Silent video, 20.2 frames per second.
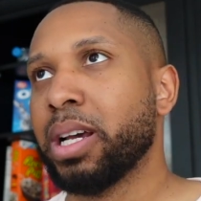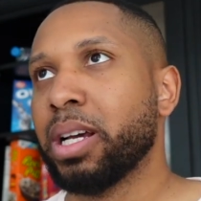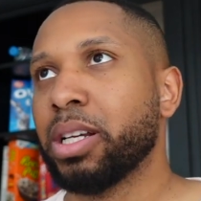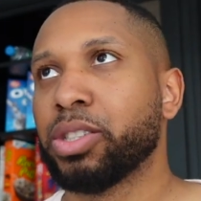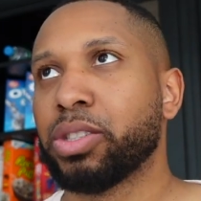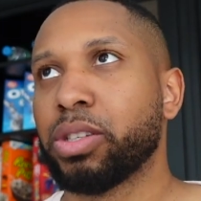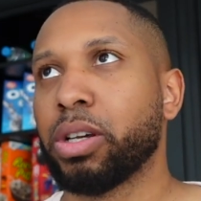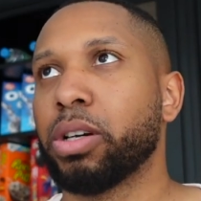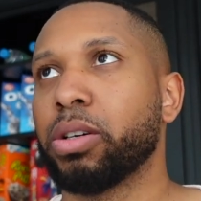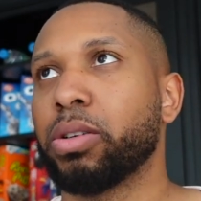
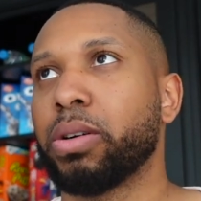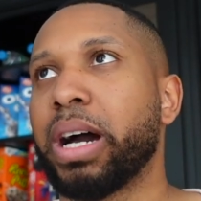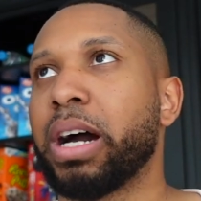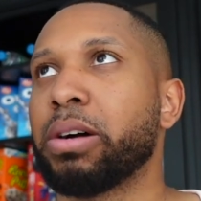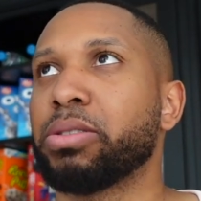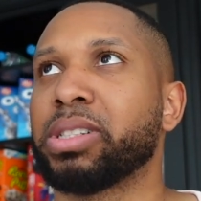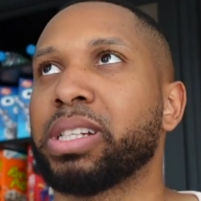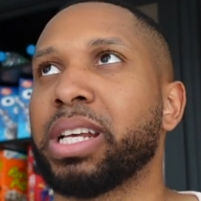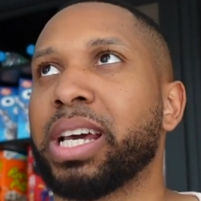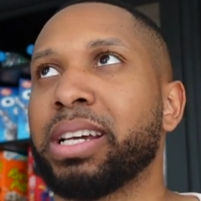So I
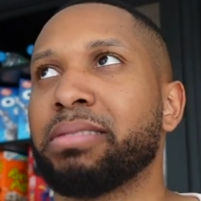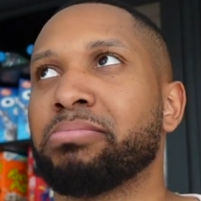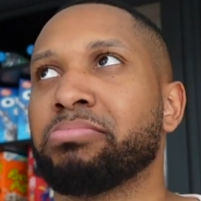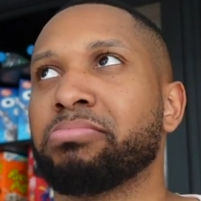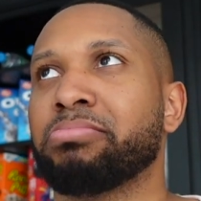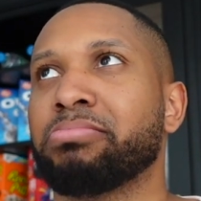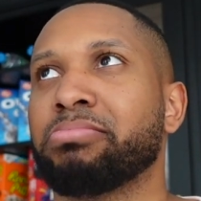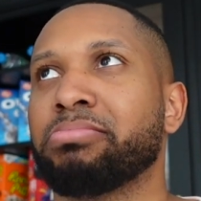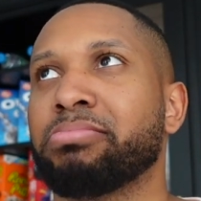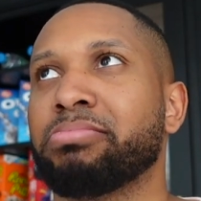was like,
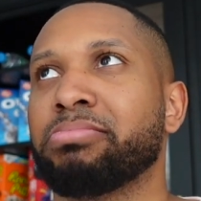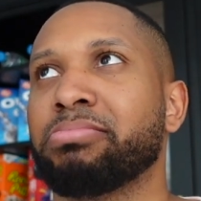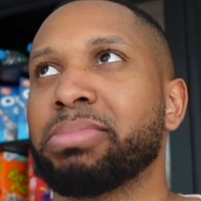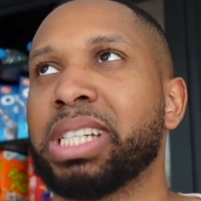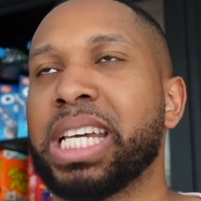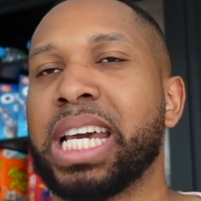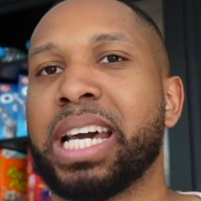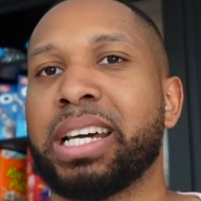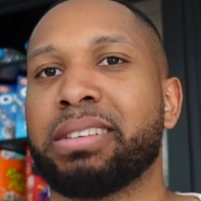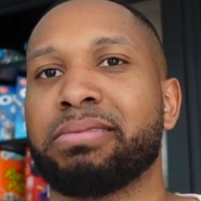
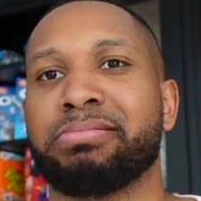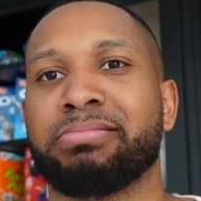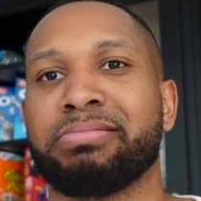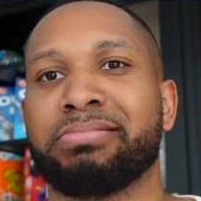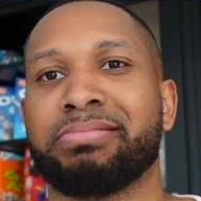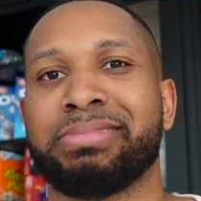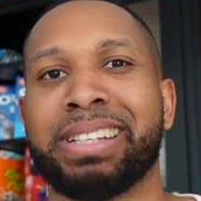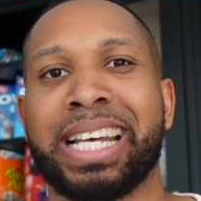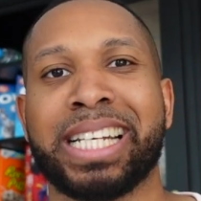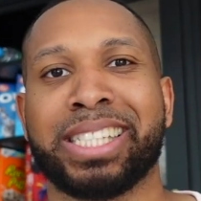
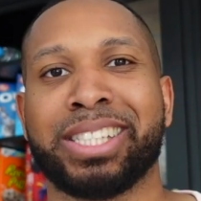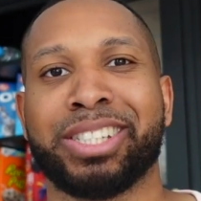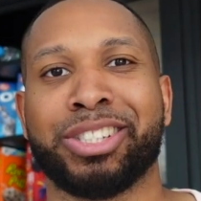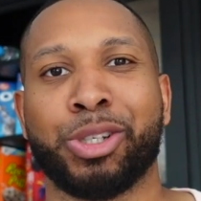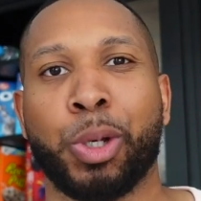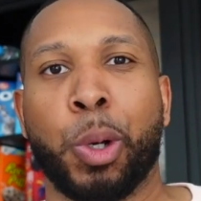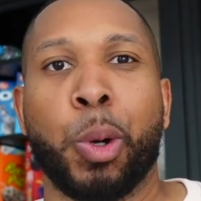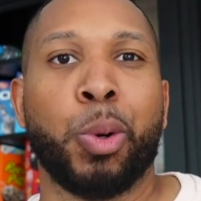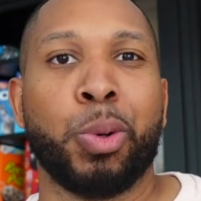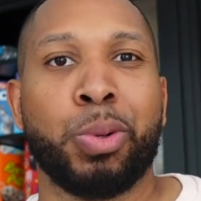yeah, that's
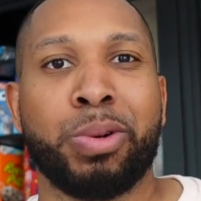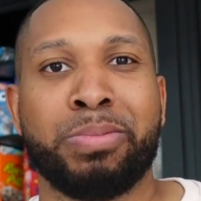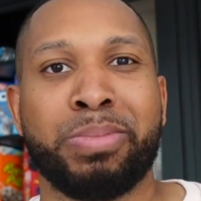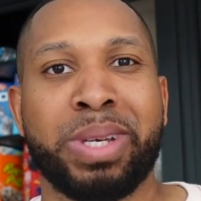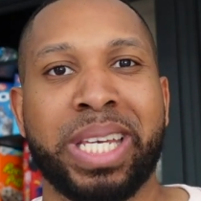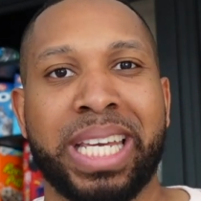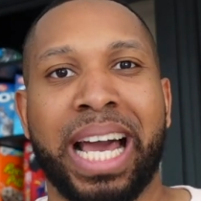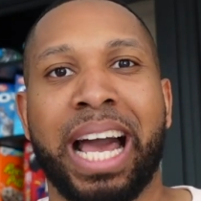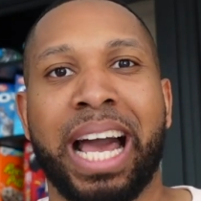cool with me.